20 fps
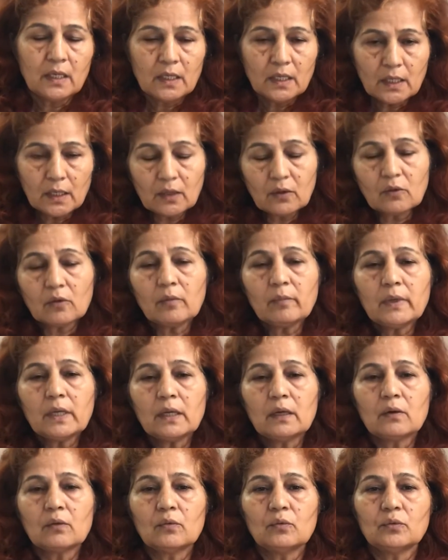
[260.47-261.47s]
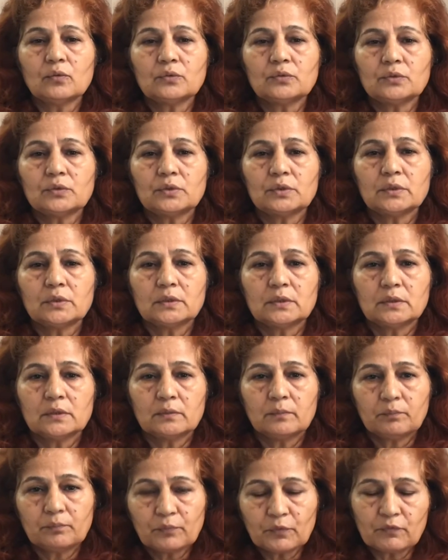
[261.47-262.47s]
Economic growth
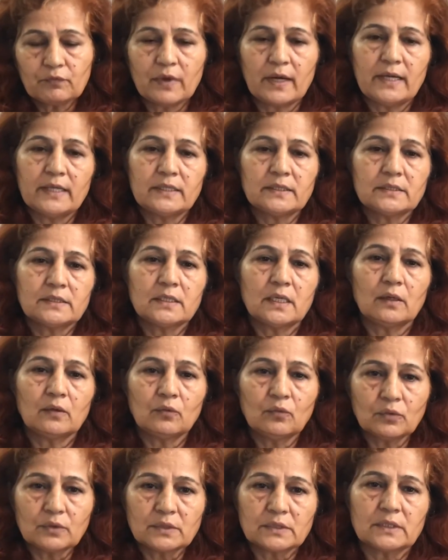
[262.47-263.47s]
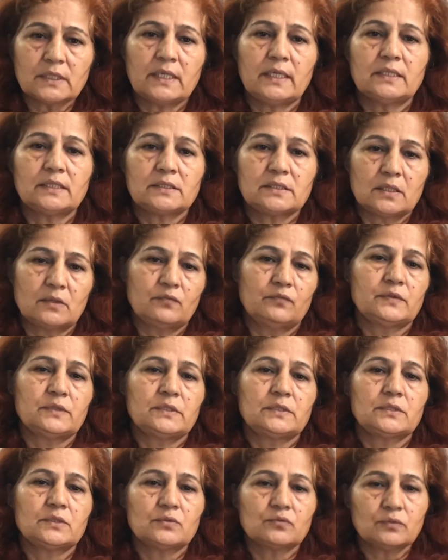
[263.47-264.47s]
provides the goods and
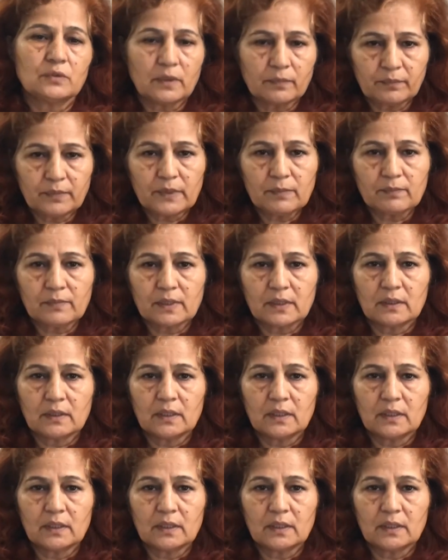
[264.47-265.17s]
services to the people.